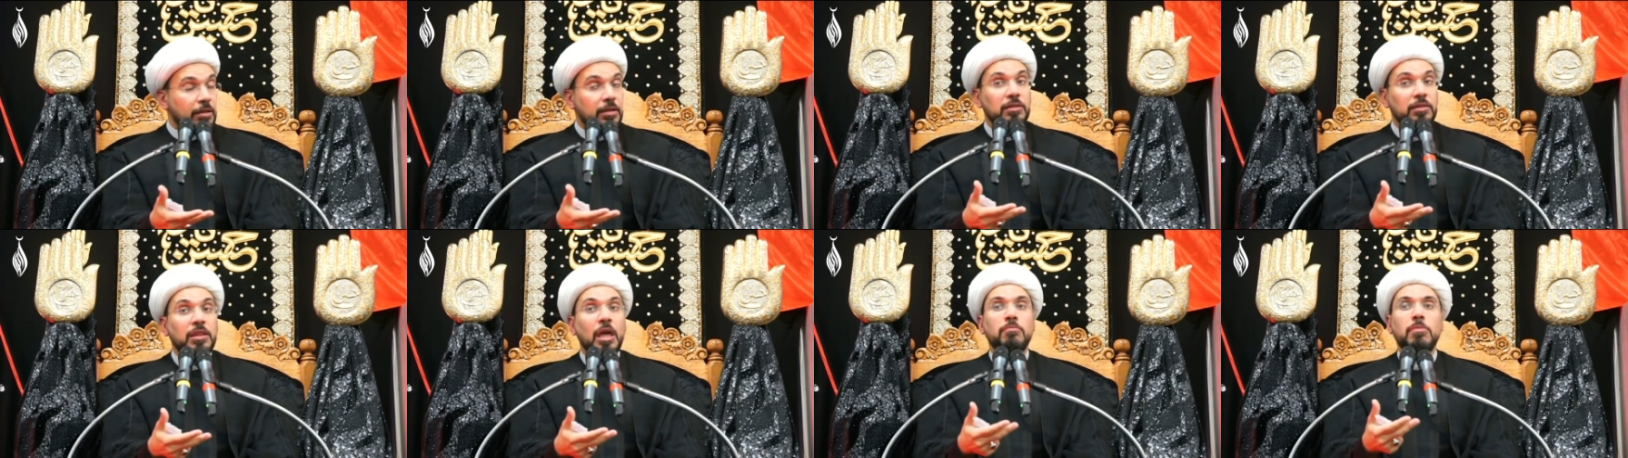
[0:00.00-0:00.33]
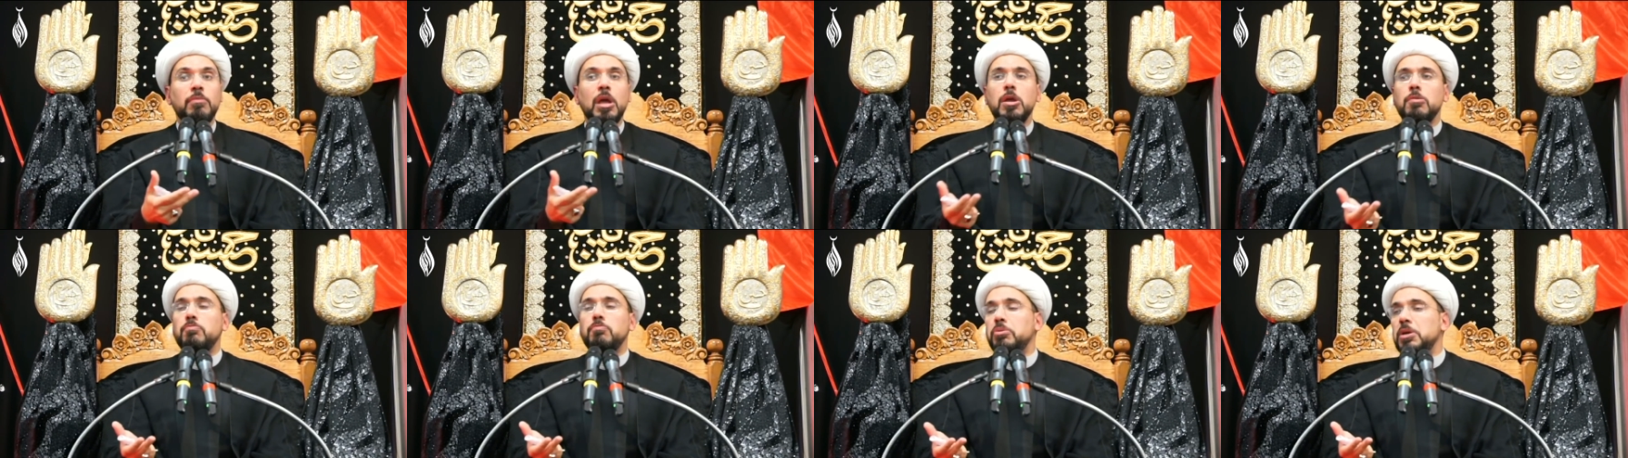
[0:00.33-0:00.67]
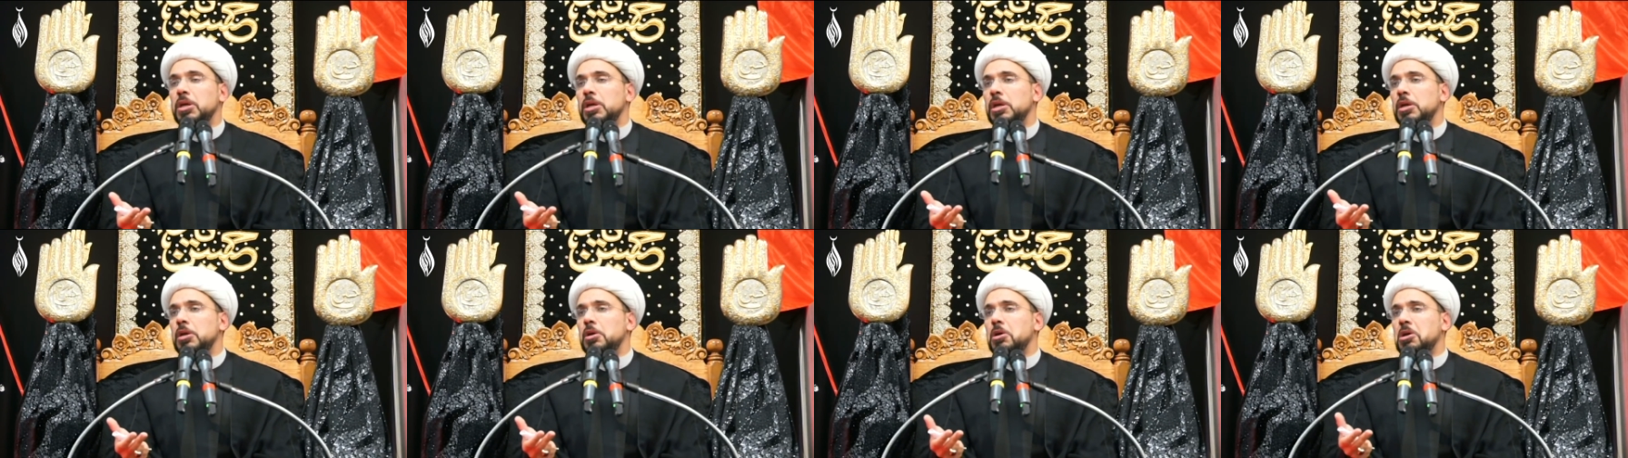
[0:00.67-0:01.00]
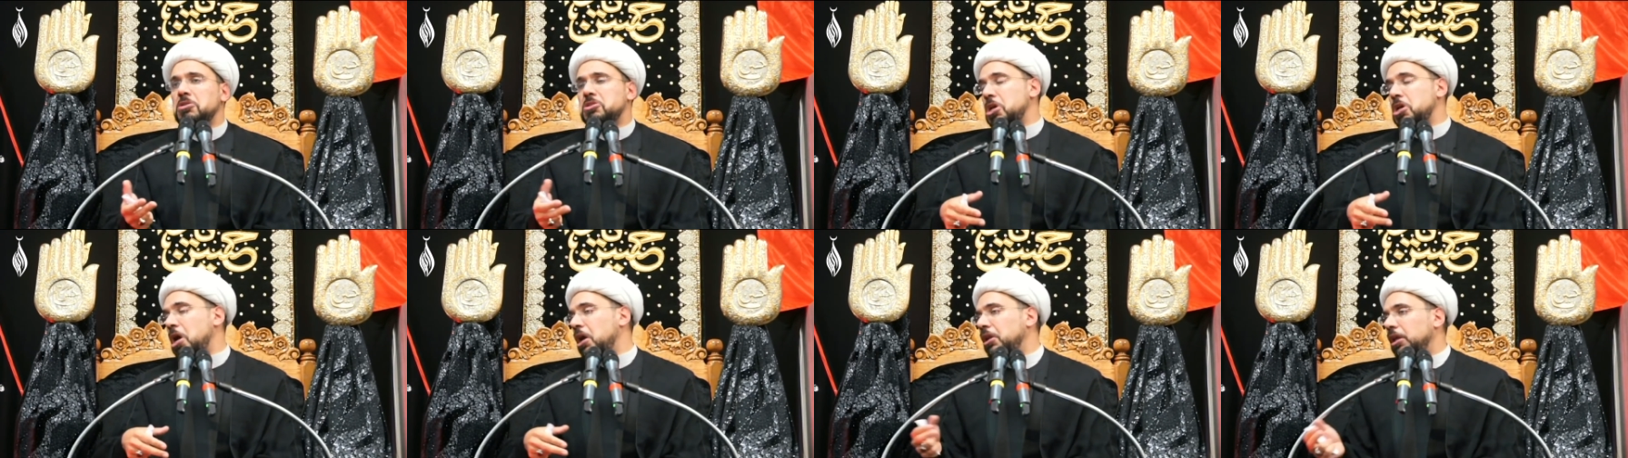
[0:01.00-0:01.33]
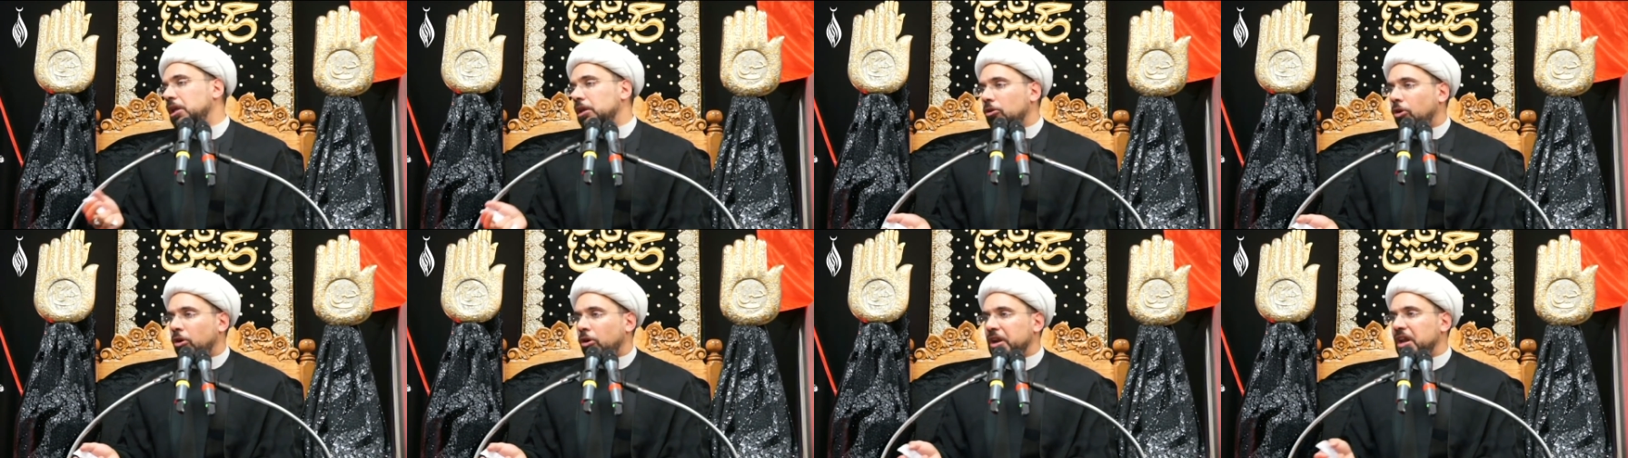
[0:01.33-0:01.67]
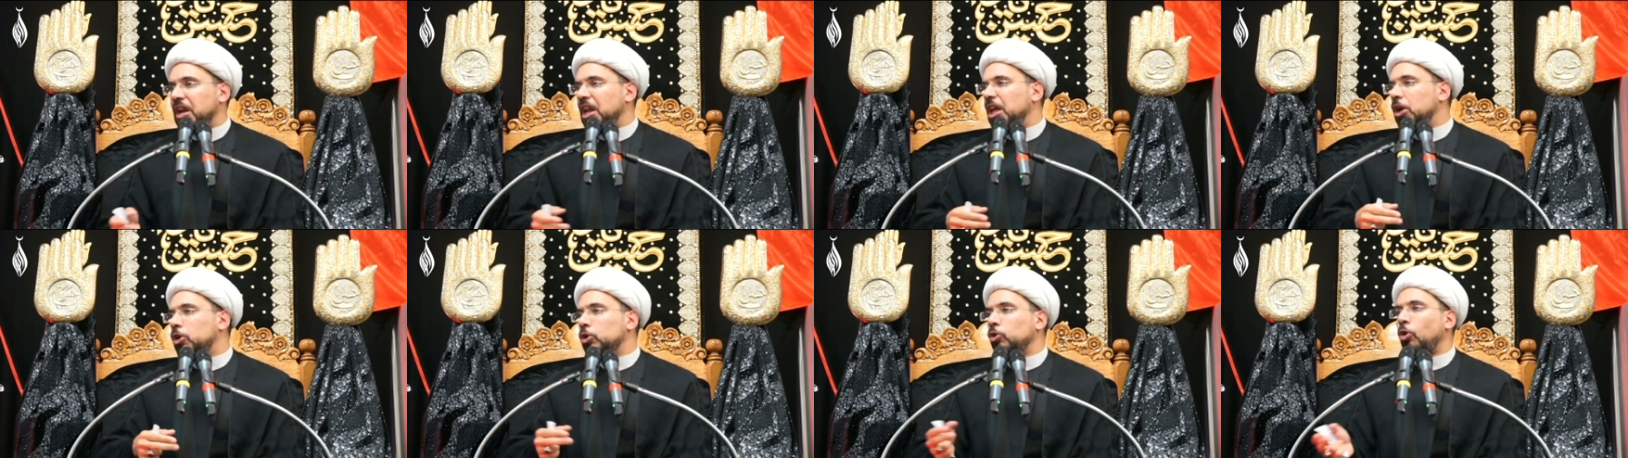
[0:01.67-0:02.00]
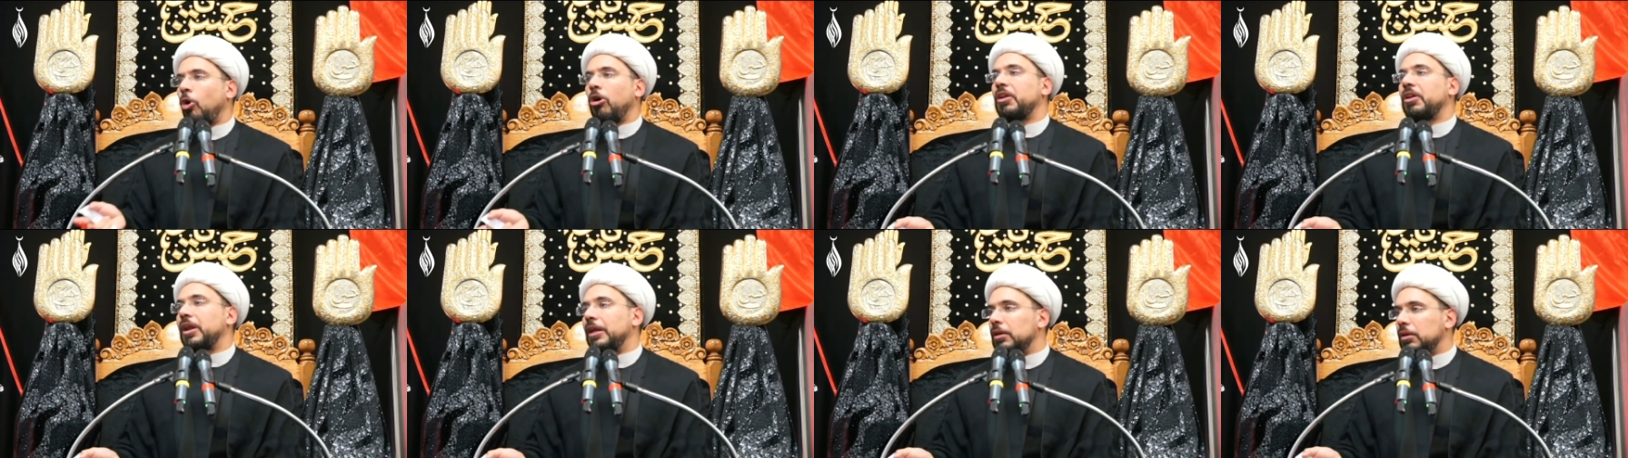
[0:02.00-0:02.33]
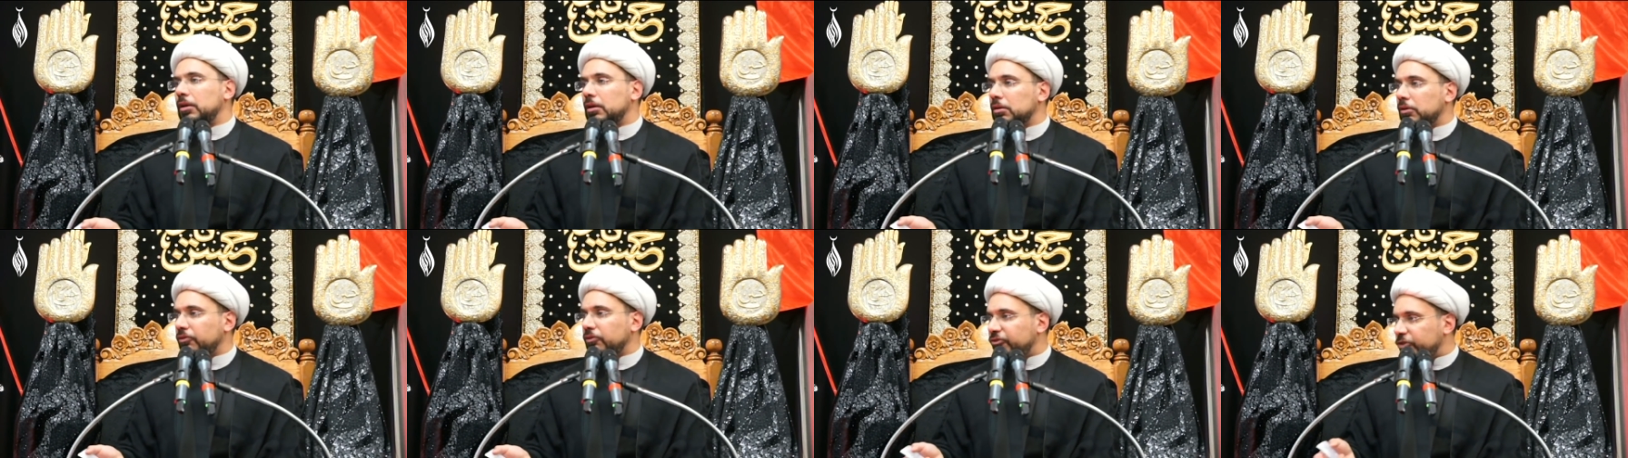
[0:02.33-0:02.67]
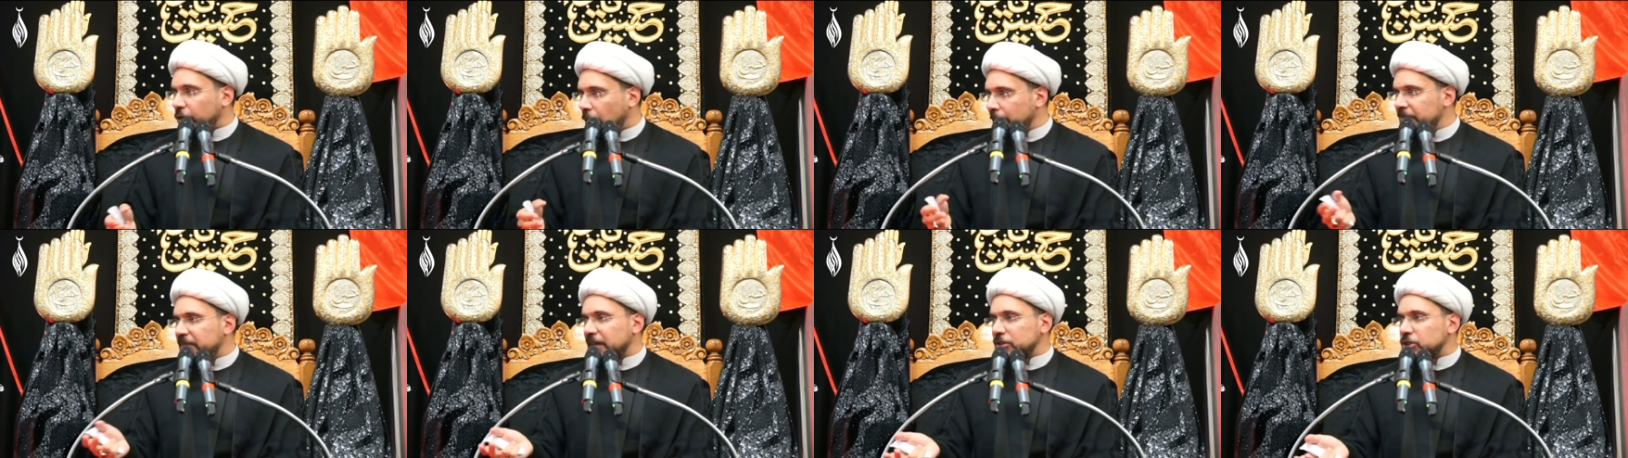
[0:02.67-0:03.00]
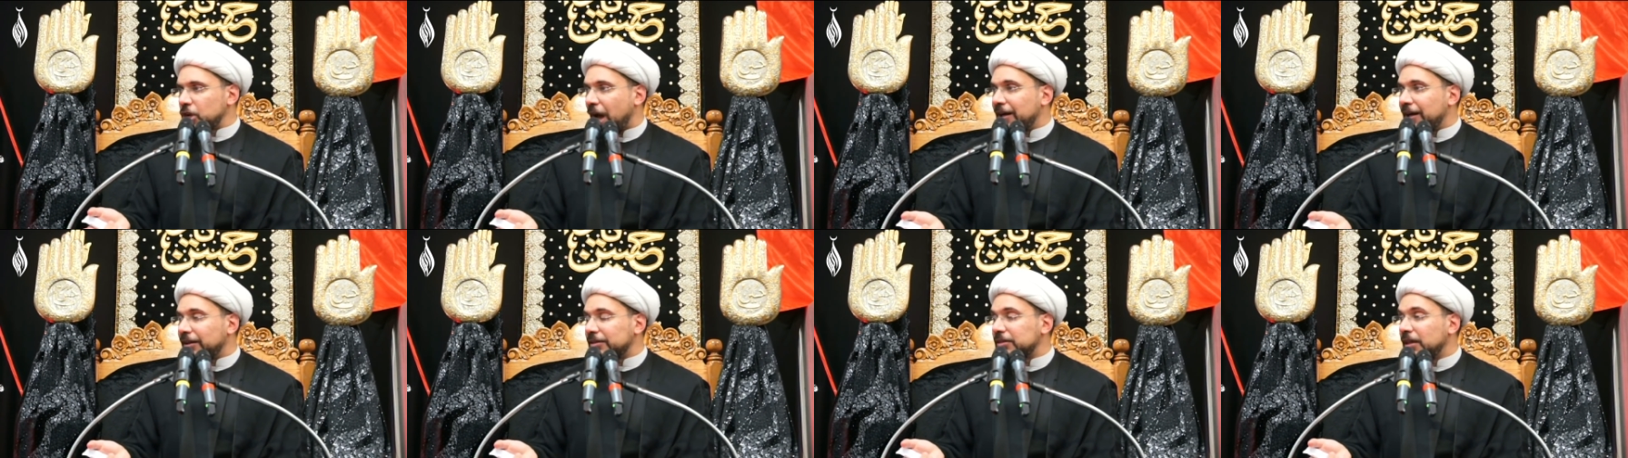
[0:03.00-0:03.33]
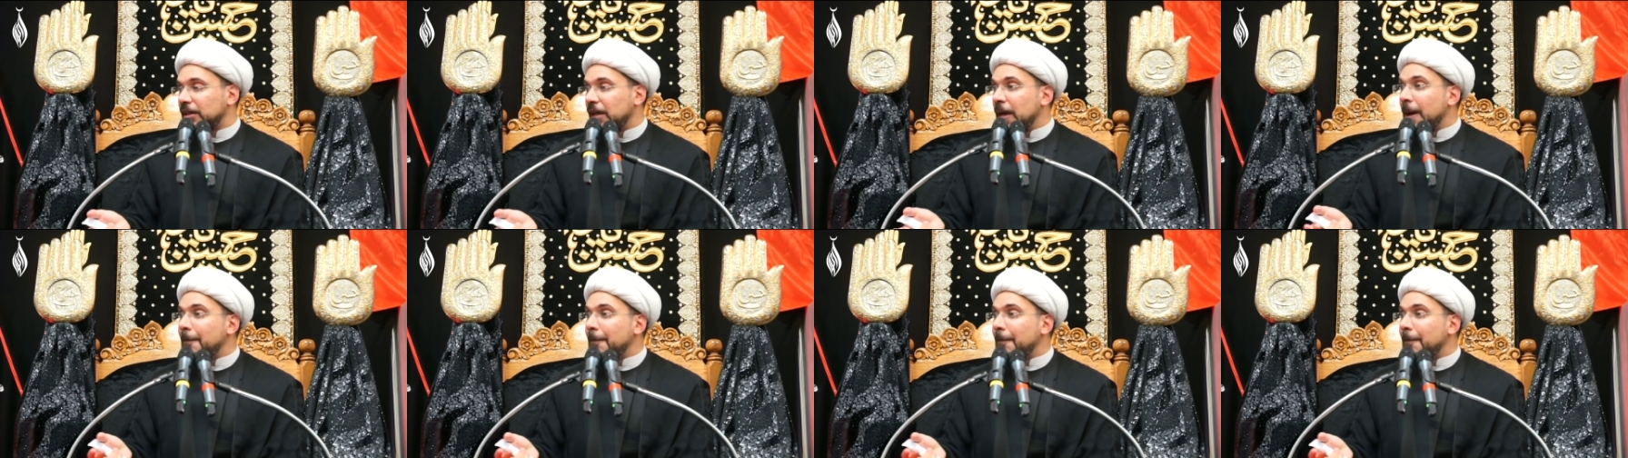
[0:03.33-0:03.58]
there may be a turning or an ignoring from the child.